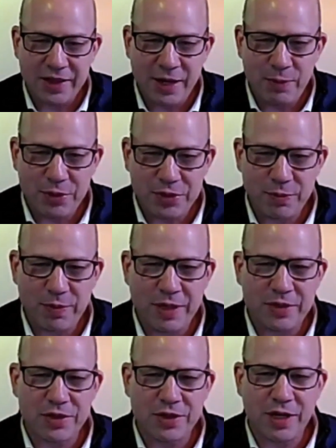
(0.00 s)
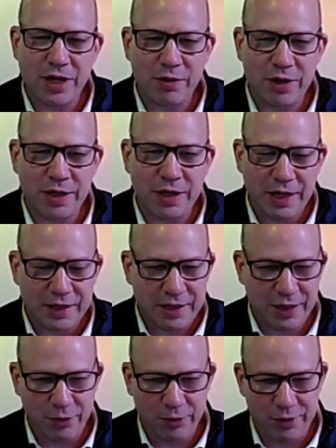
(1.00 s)
That must have been scary,
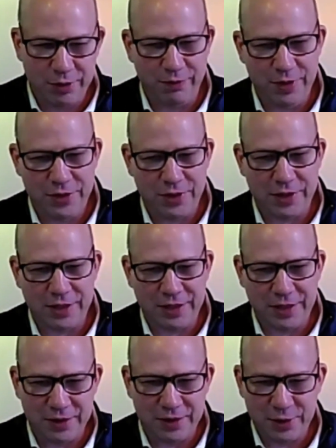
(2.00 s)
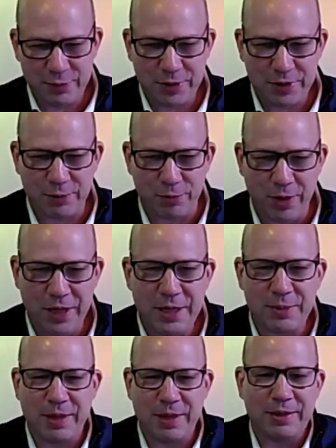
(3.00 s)
not only to visit the dentist, but to
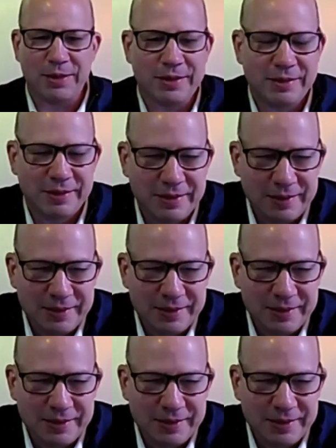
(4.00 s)
write about it.